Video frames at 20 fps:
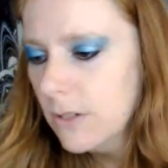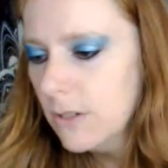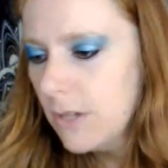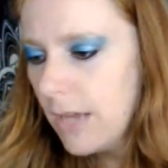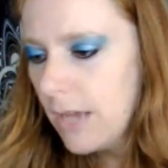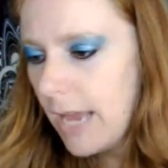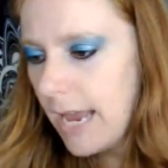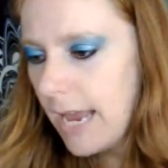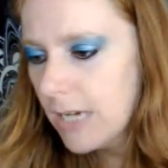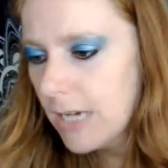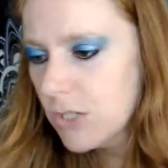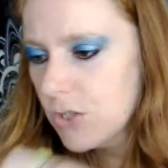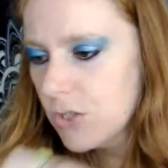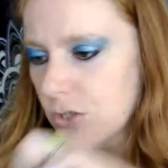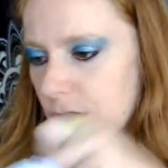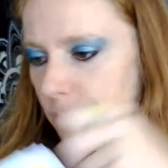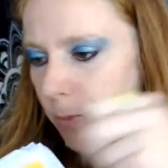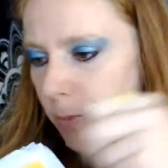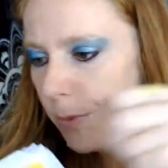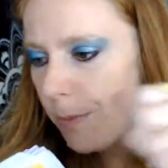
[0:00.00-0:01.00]
and your
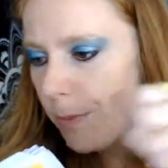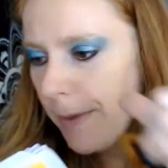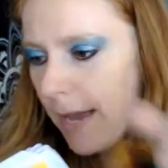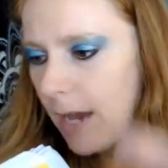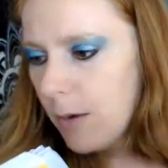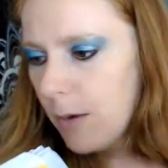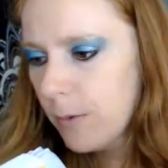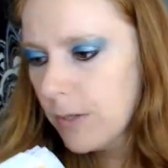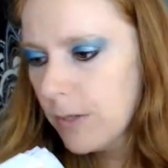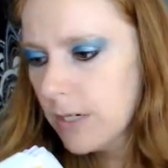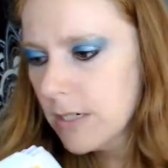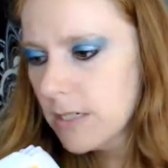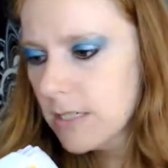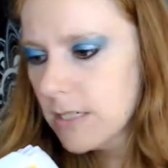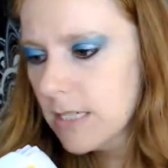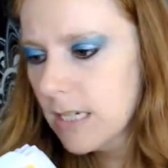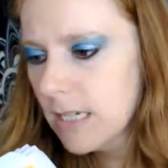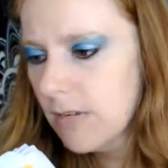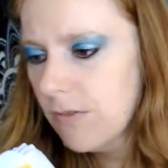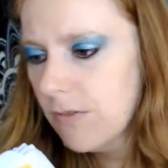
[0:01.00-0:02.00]
deeper powers.
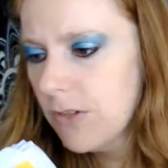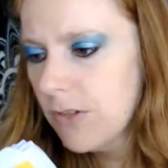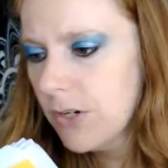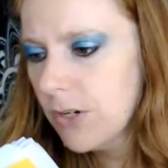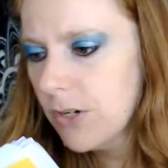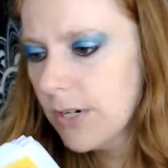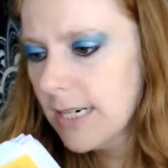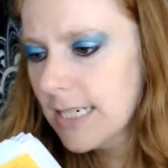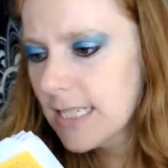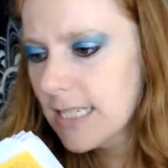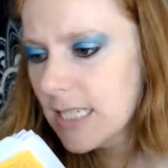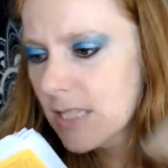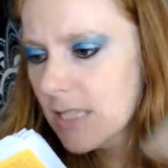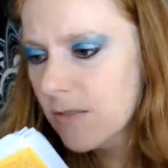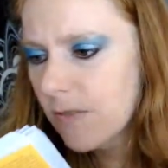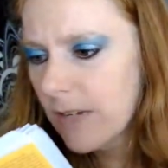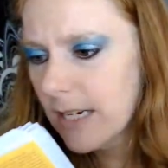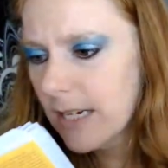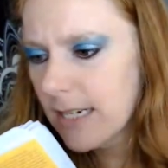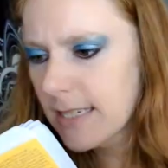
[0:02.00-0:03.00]
Even the great
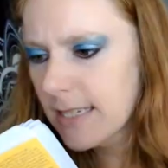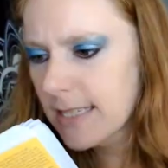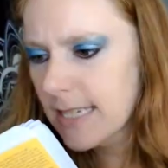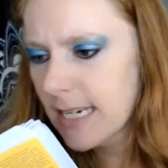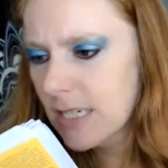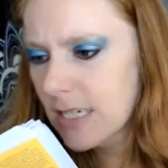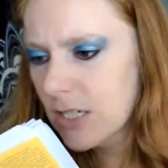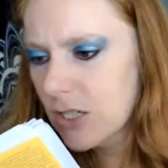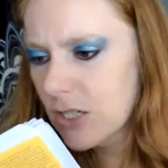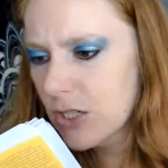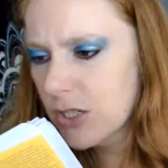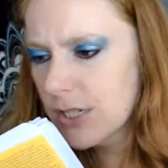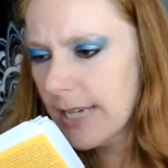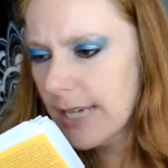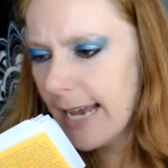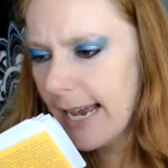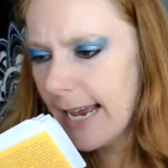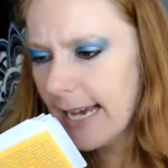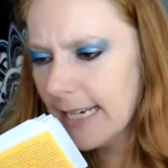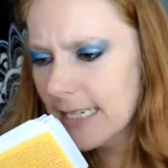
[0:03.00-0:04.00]
Sphinx had
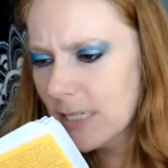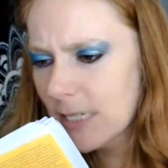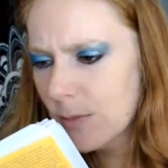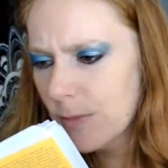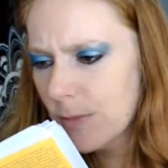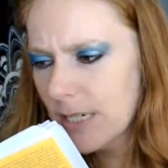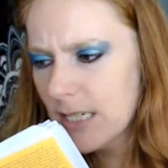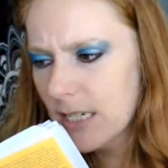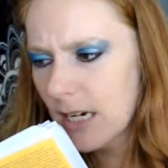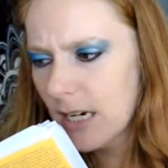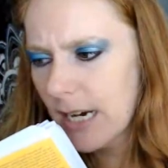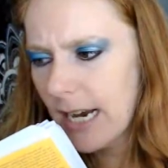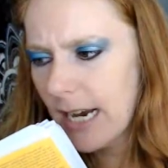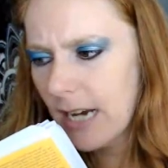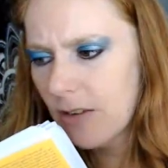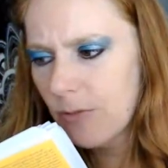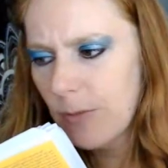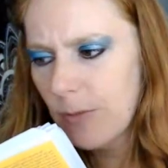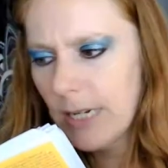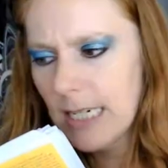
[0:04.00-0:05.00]
to be dug
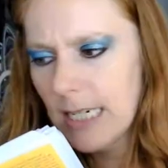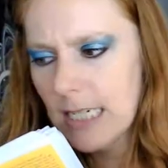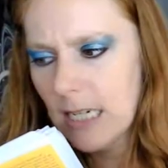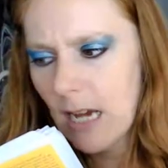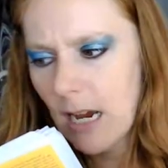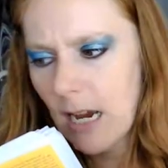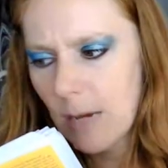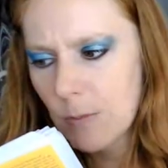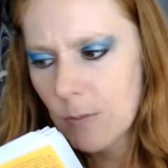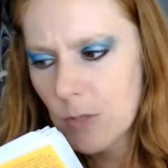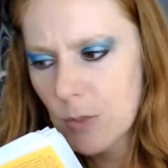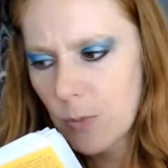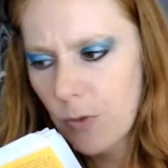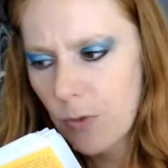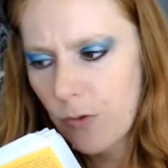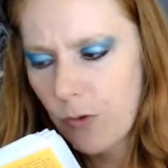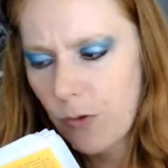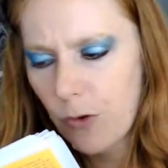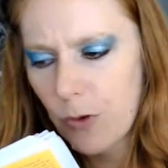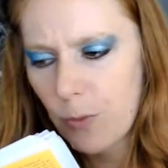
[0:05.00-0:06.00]
out of many times
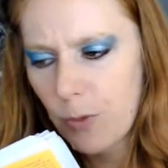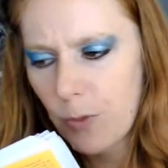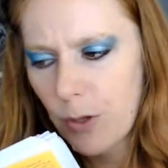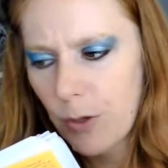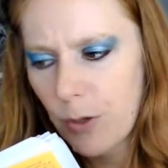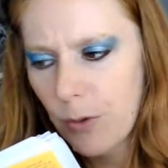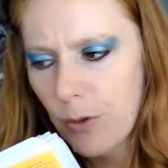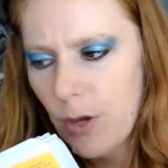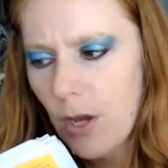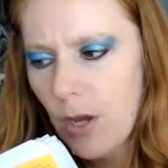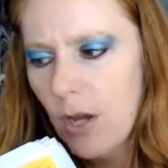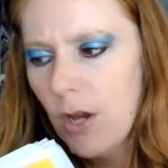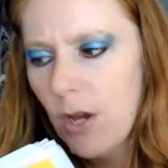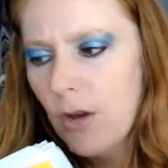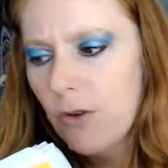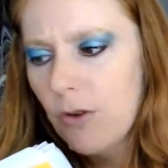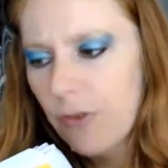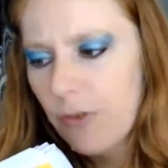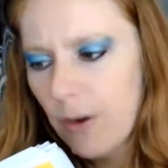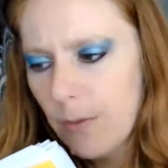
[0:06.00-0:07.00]
before
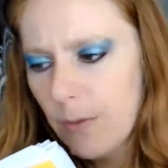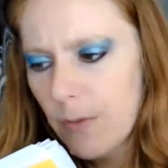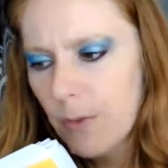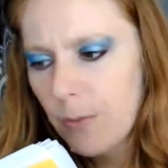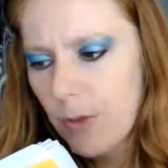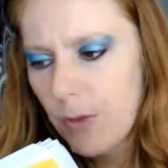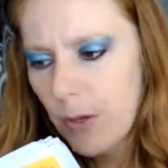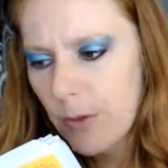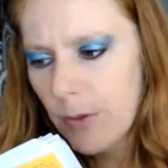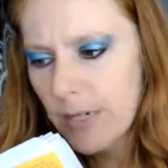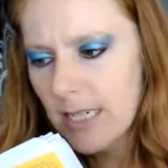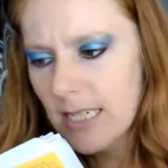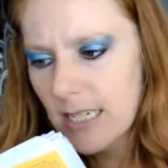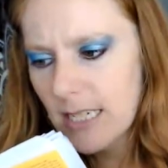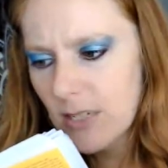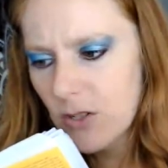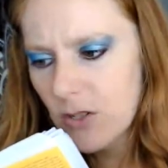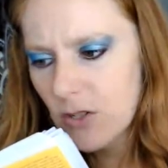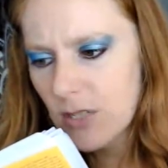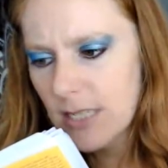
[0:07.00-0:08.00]
from the blowing
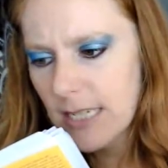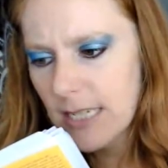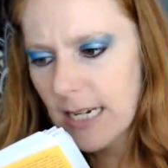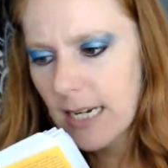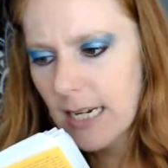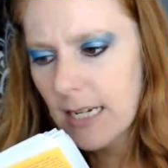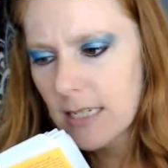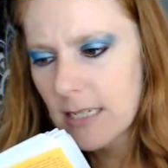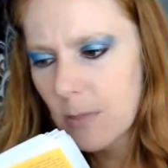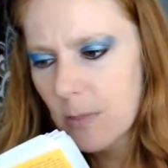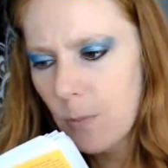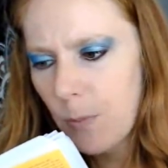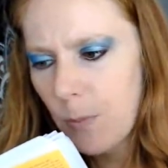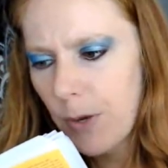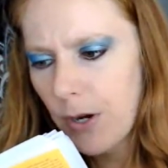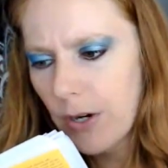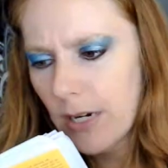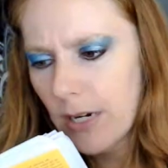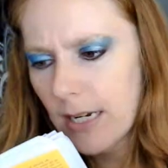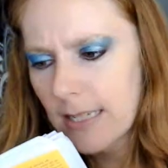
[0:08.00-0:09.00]
desert sands and
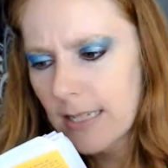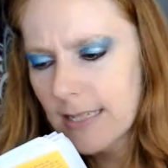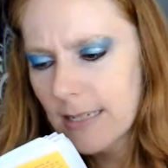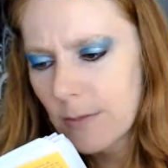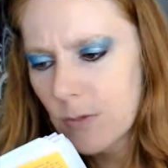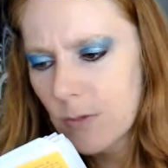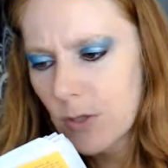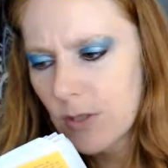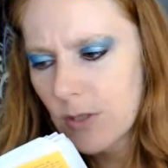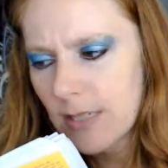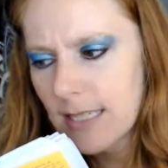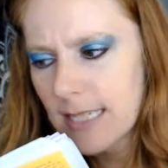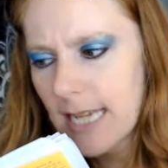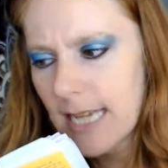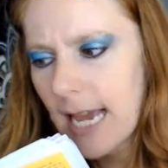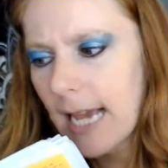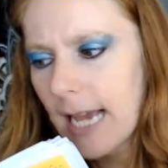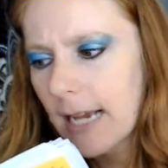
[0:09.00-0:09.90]
buried it up to its neck.